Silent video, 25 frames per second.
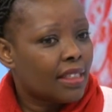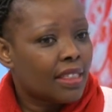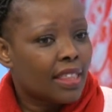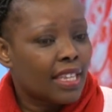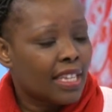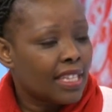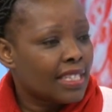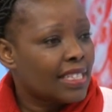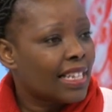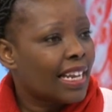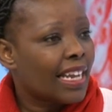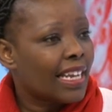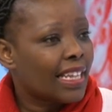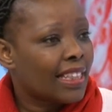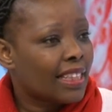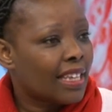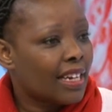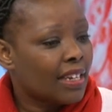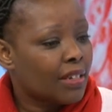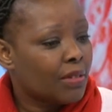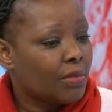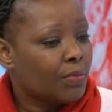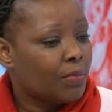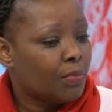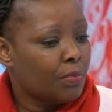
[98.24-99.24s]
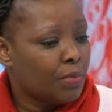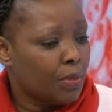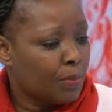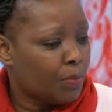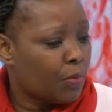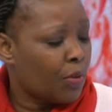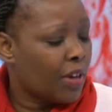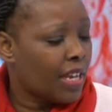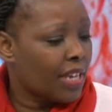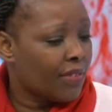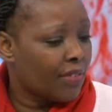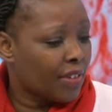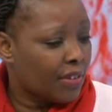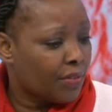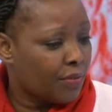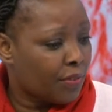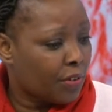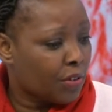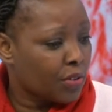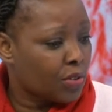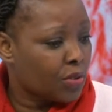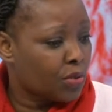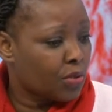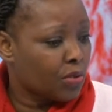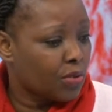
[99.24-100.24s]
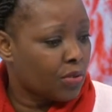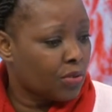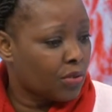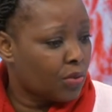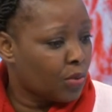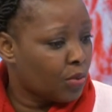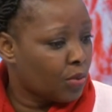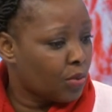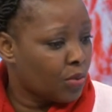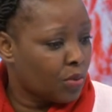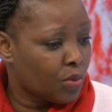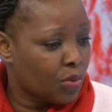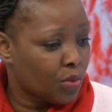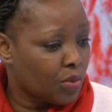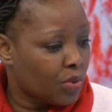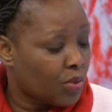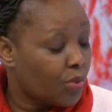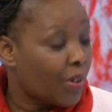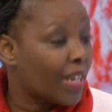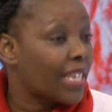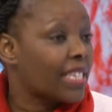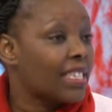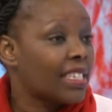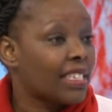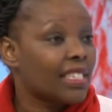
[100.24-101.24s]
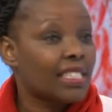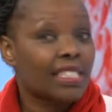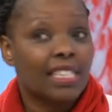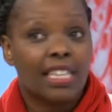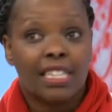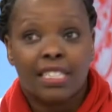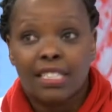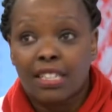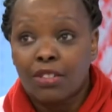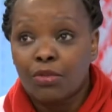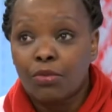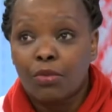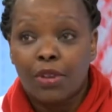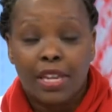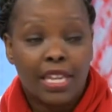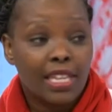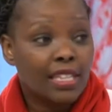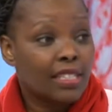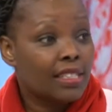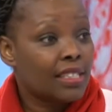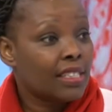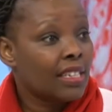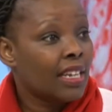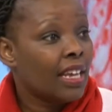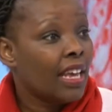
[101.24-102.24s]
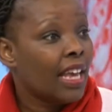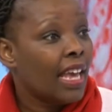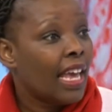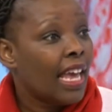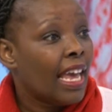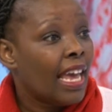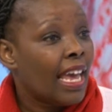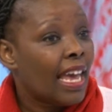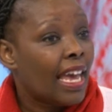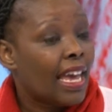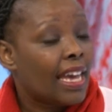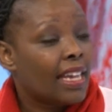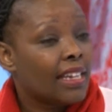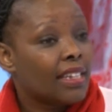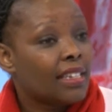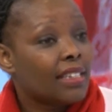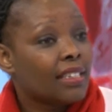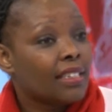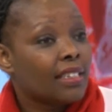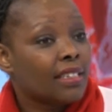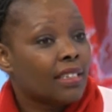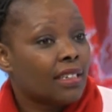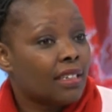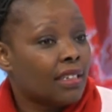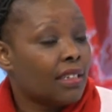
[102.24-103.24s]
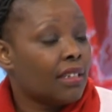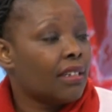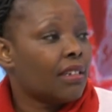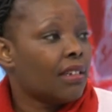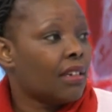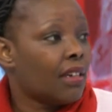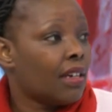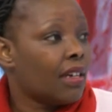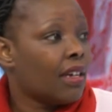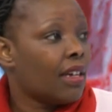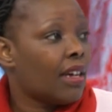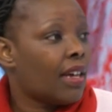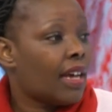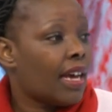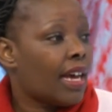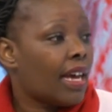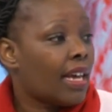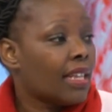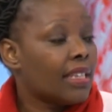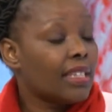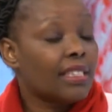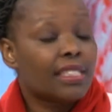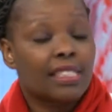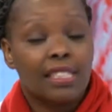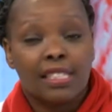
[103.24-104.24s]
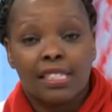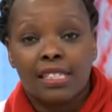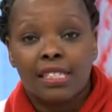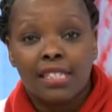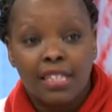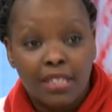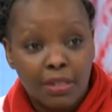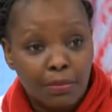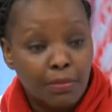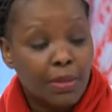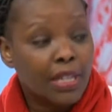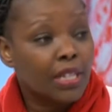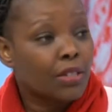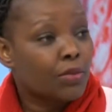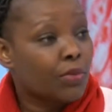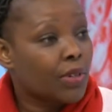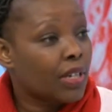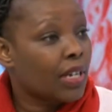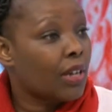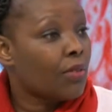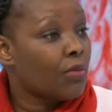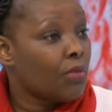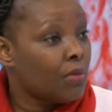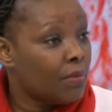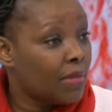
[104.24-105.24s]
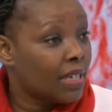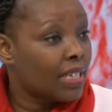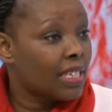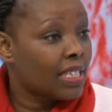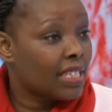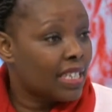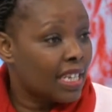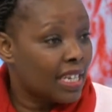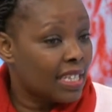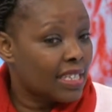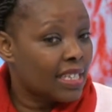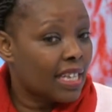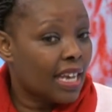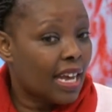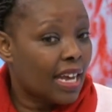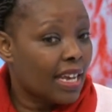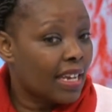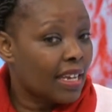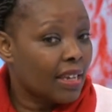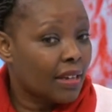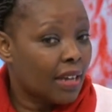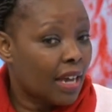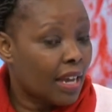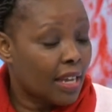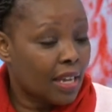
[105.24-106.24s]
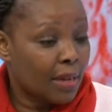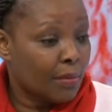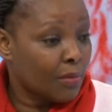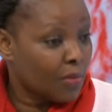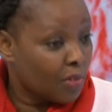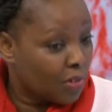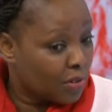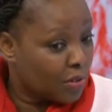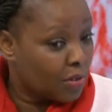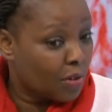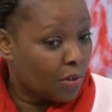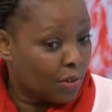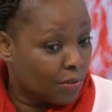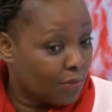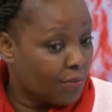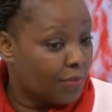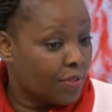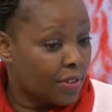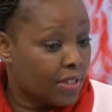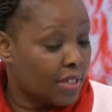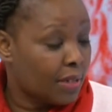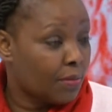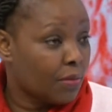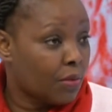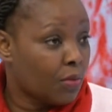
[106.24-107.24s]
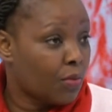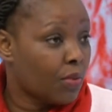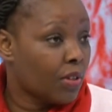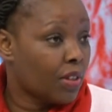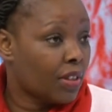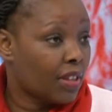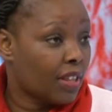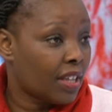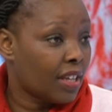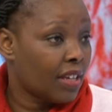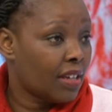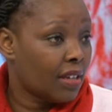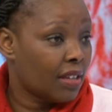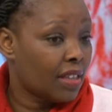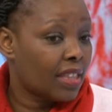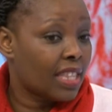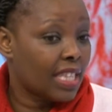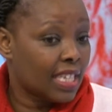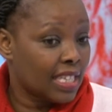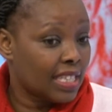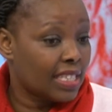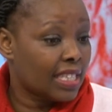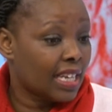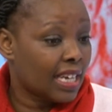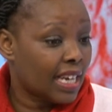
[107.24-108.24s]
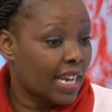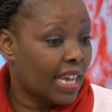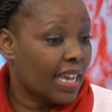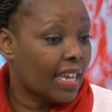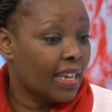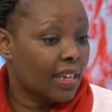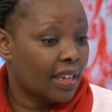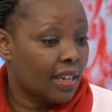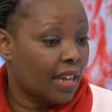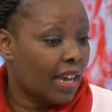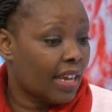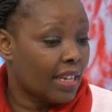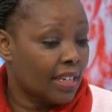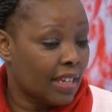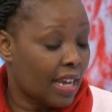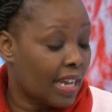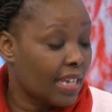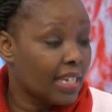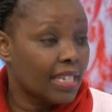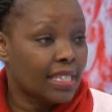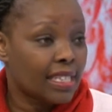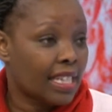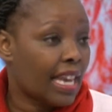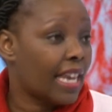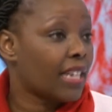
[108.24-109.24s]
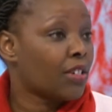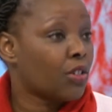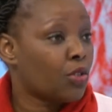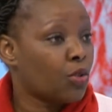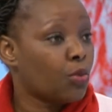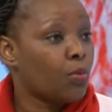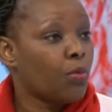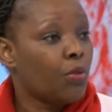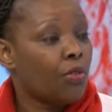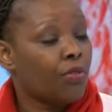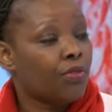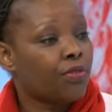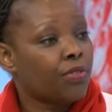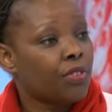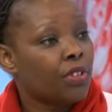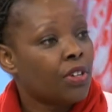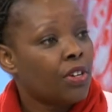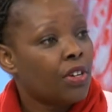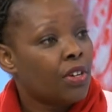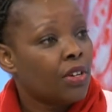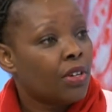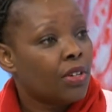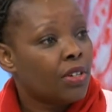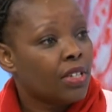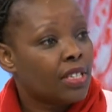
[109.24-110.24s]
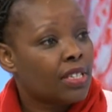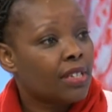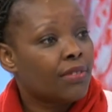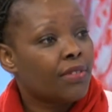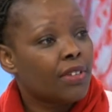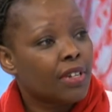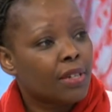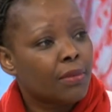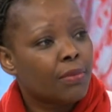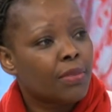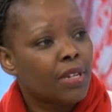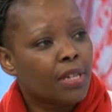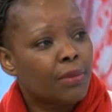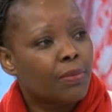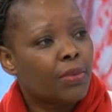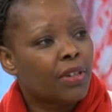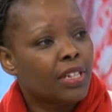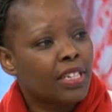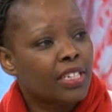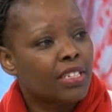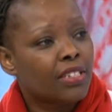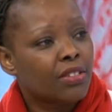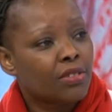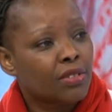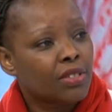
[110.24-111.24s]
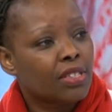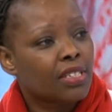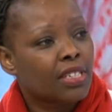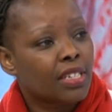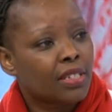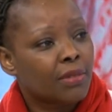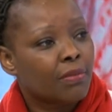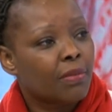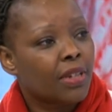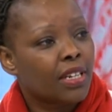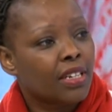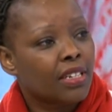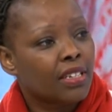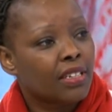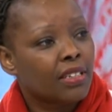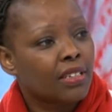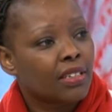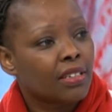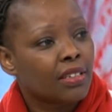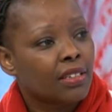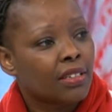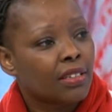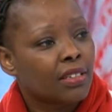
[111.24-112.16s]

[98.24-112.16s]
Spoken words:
things like that. People are even forced to dress in certain ways. And it's a statement when a woman says, I am not comfortable with this and I decide to move. It's a very big political statement.